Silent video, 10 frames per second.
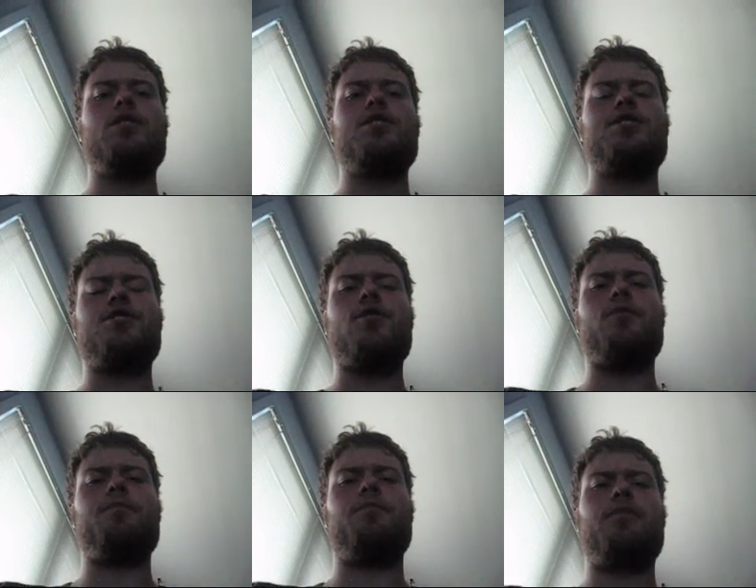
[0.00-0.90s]

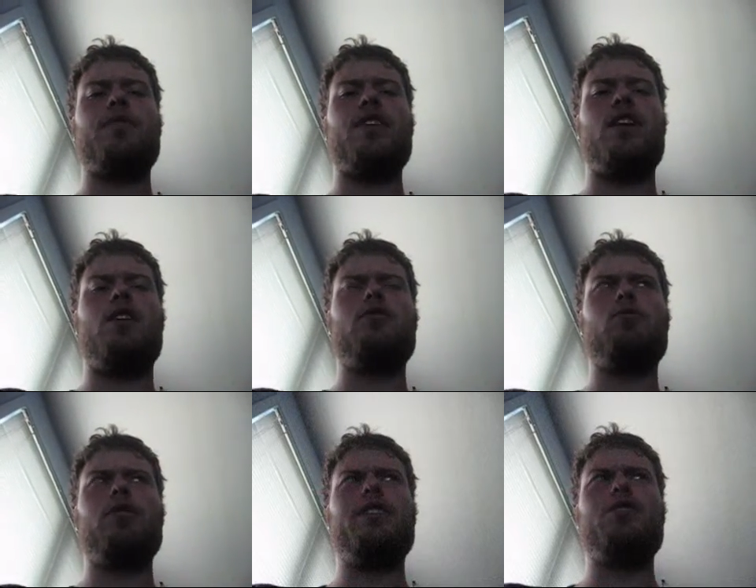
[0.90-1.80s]
So I
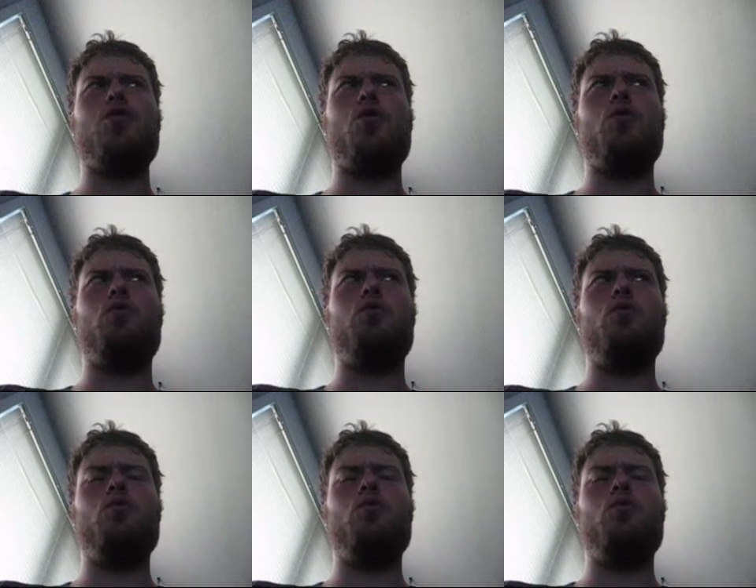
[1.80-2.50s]
don't really know